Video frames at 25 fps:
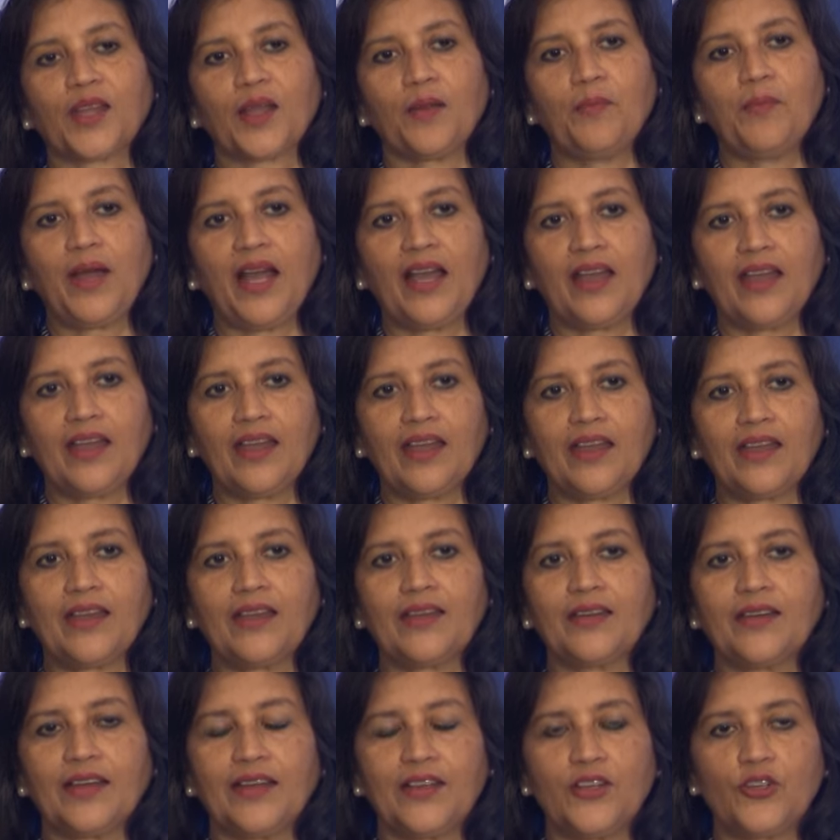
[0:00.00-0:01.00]

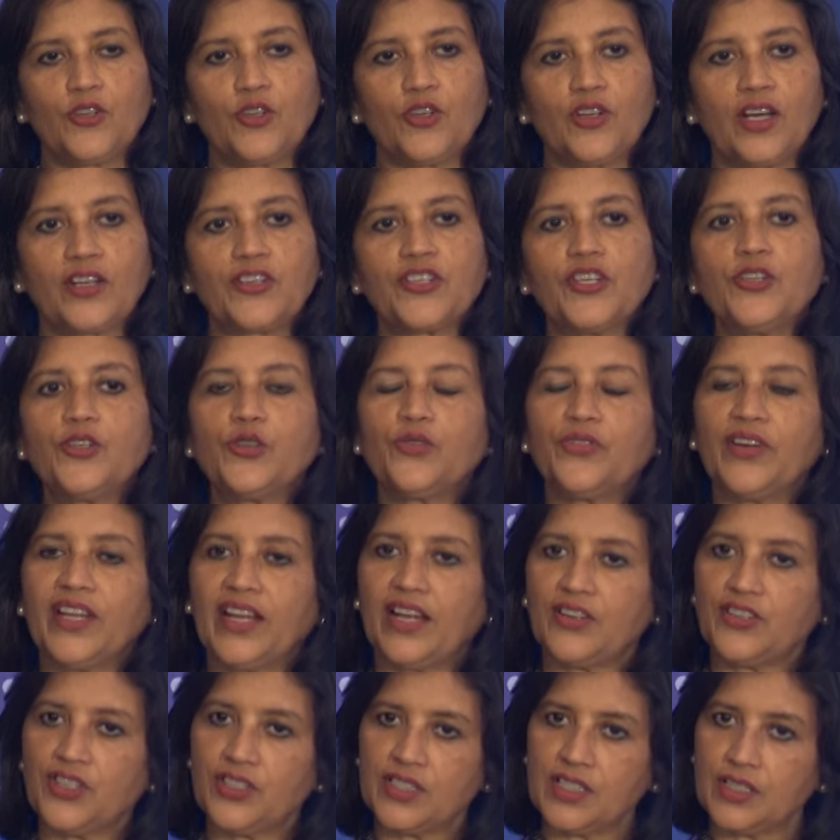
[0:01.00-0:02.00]
my introduction to
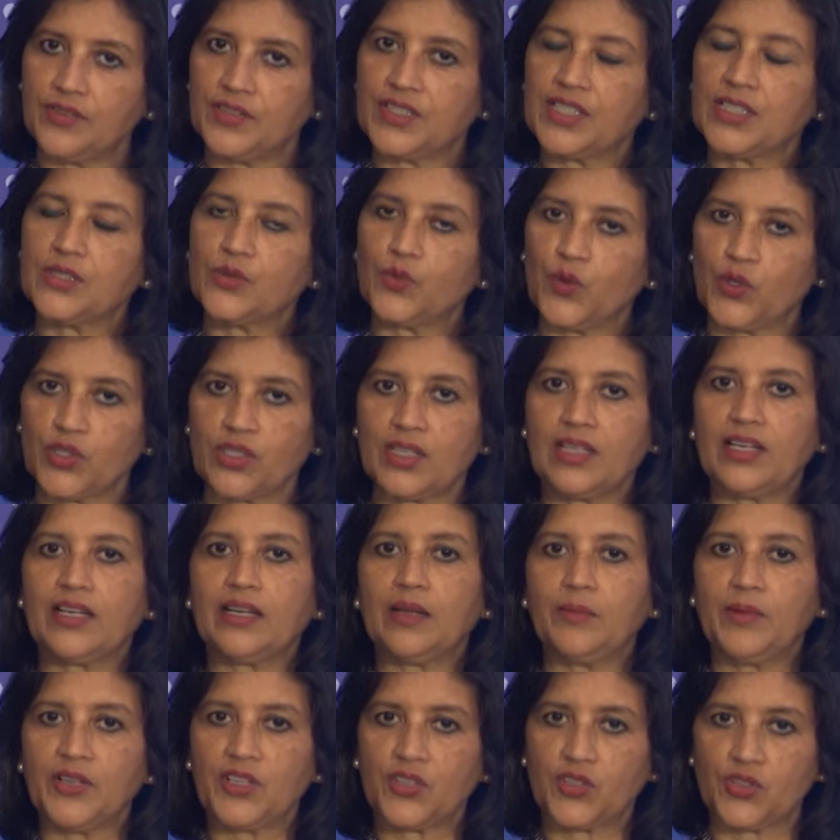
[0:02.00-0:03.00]
financial services was a
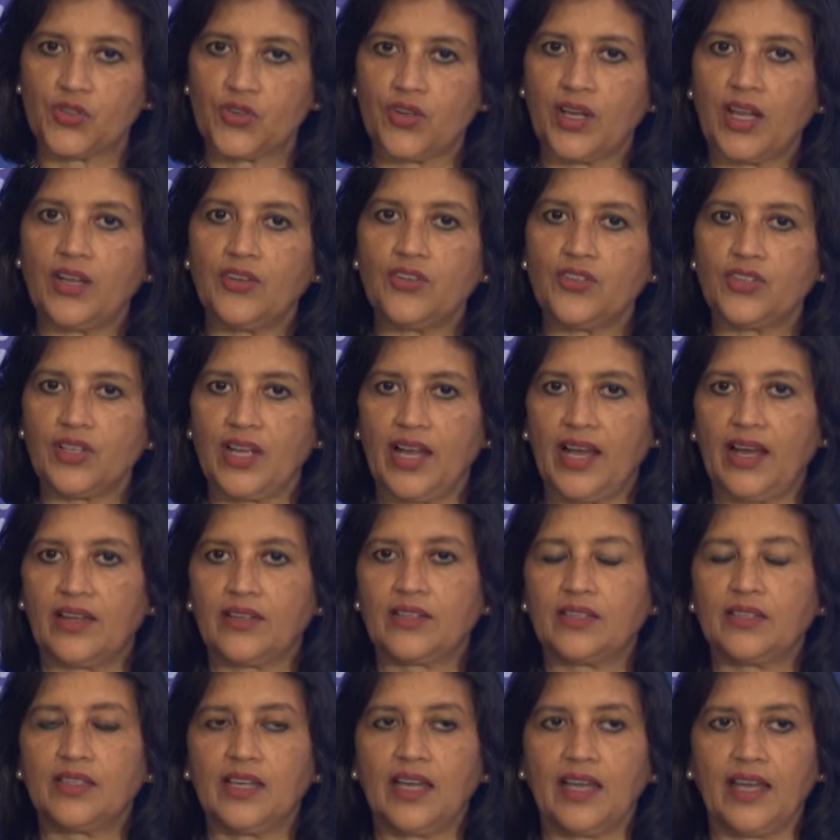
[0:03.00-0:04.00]
little bit strange
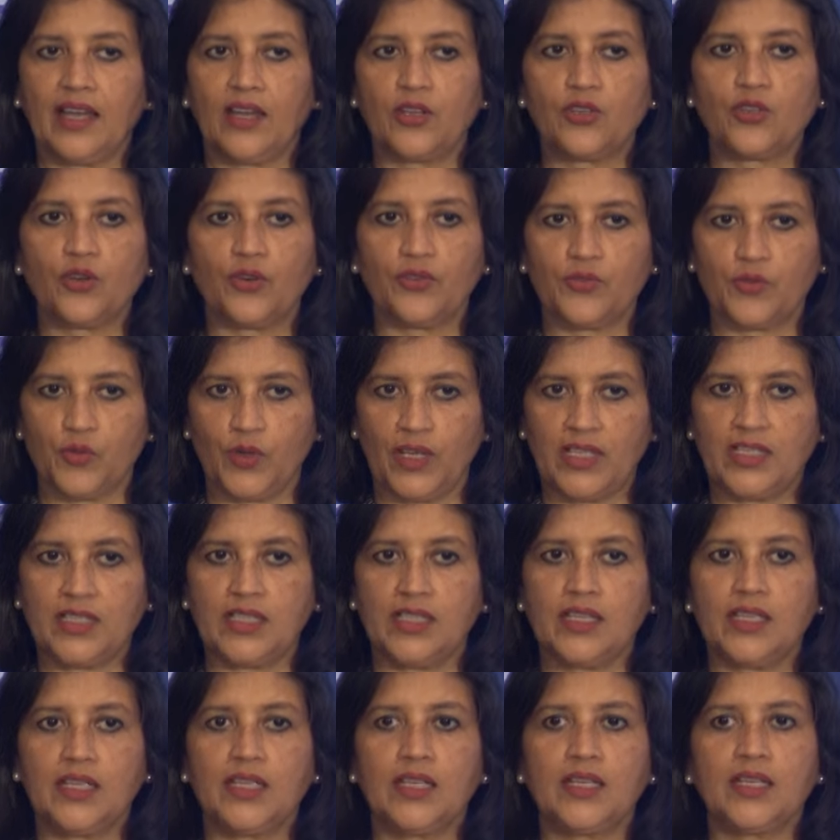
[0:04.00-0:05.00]
at the age of
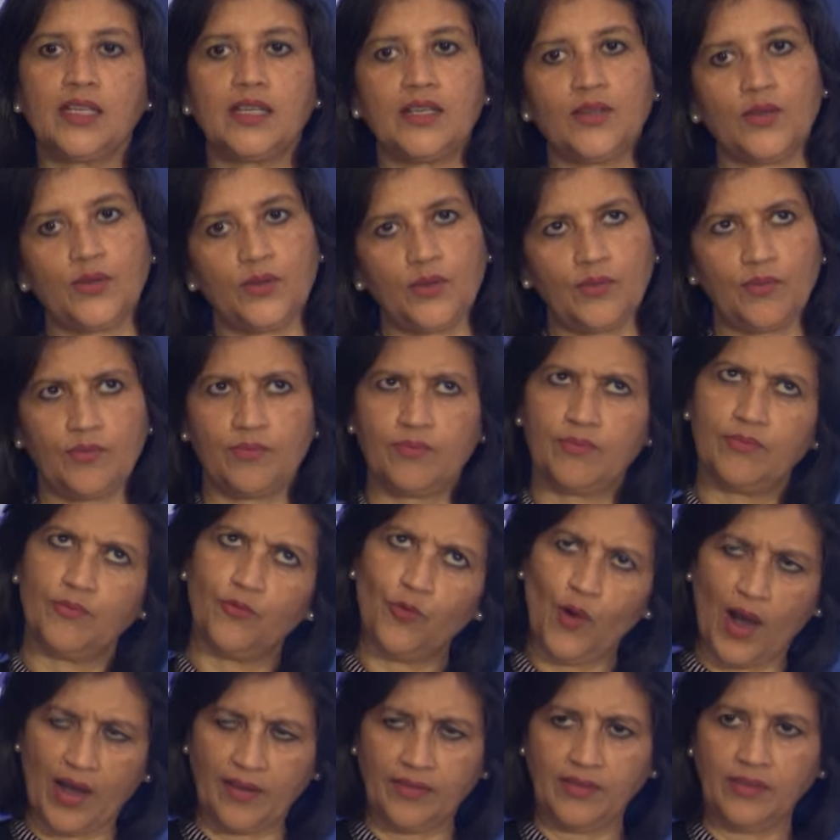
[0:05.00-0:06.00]

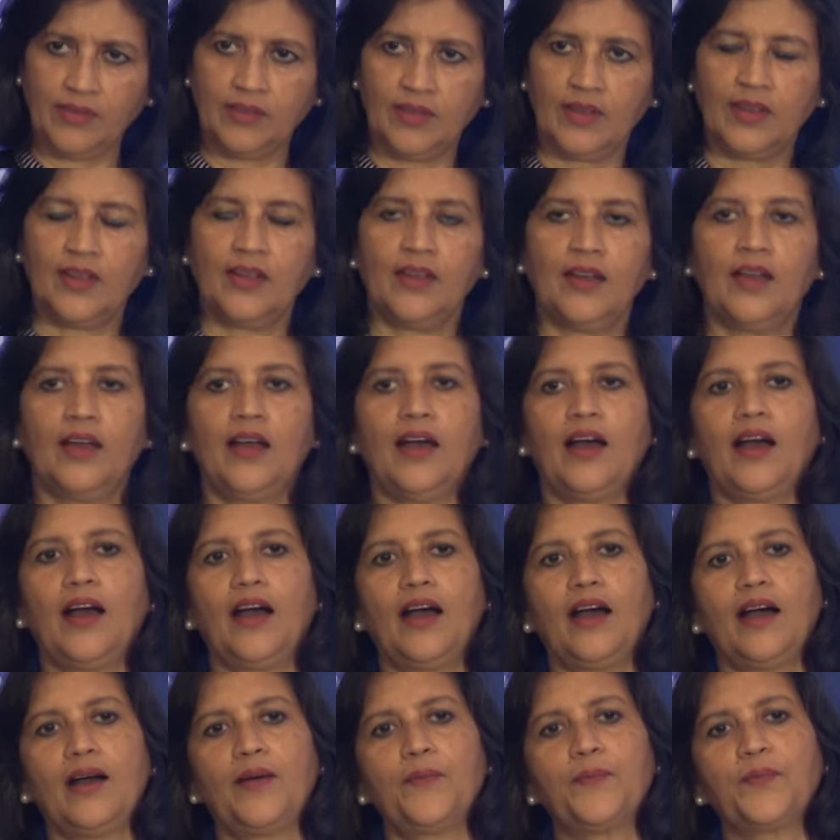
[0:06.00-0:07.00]
21.
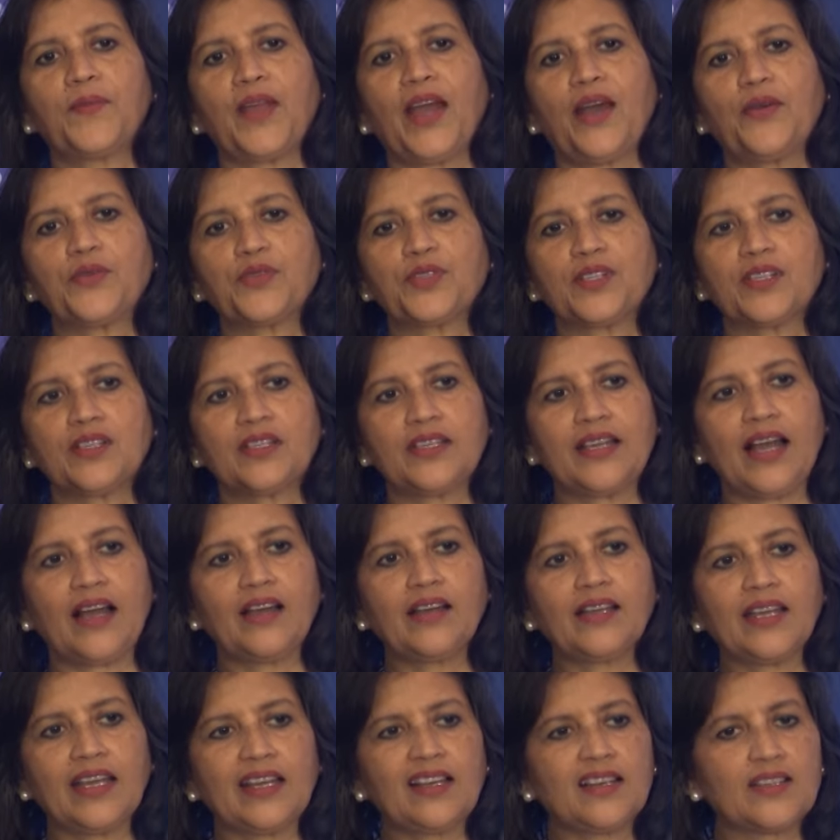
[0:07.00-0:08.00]
I was a
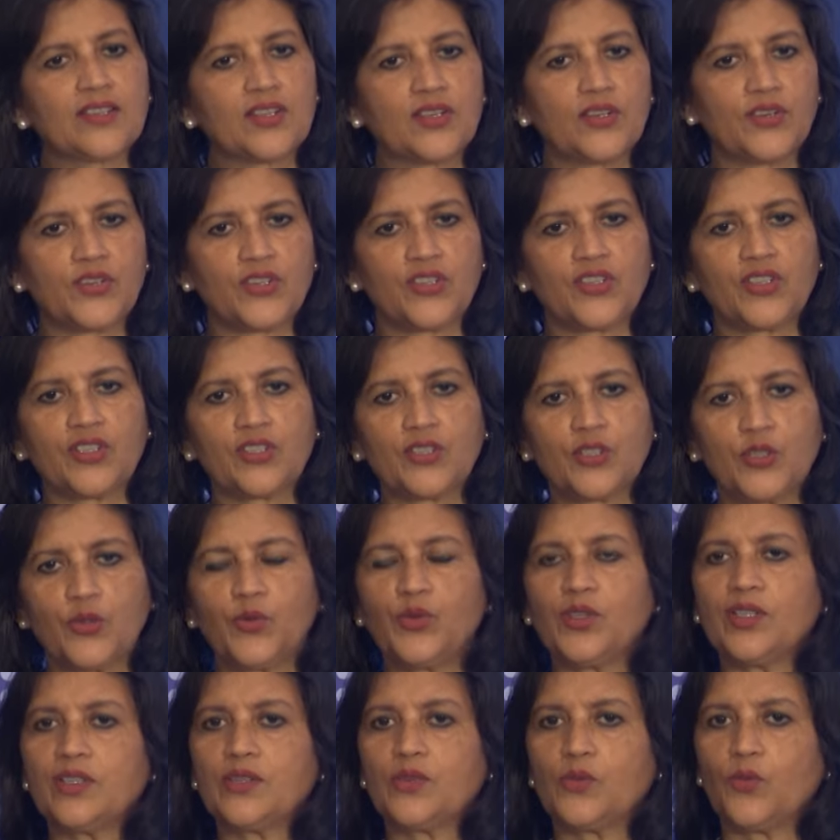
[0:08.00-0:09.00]
young English literature
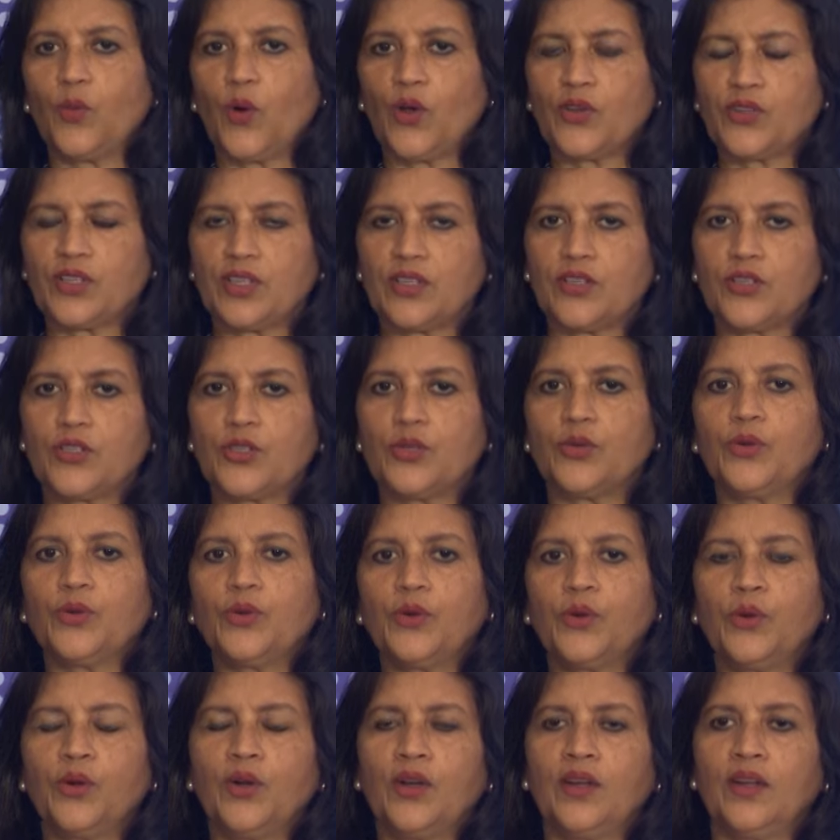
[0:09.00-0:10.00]
student wanting
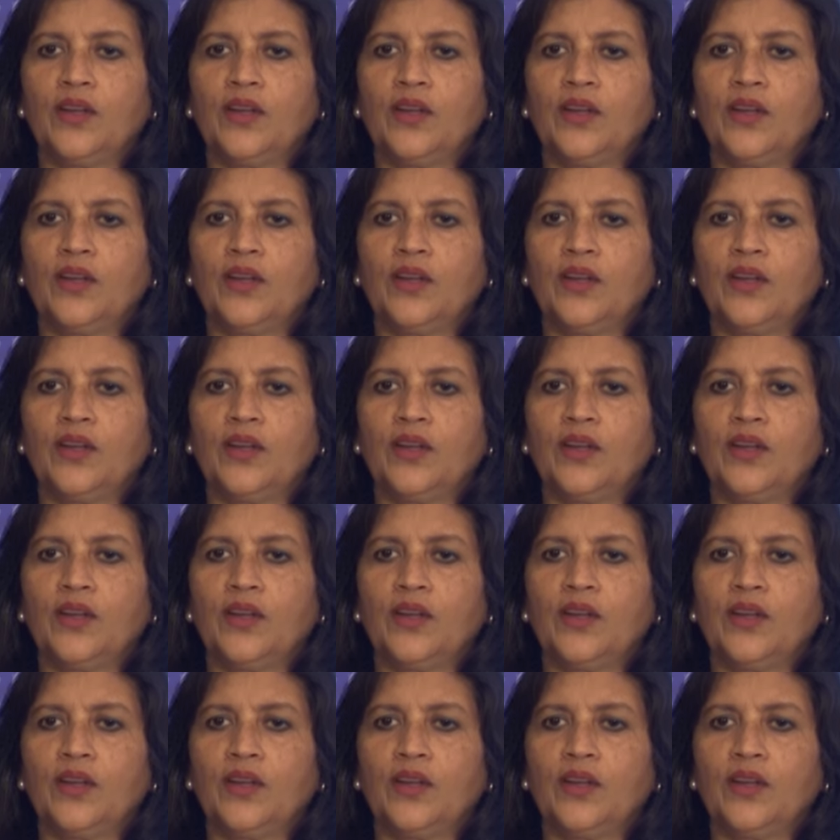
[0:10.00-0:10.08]
to,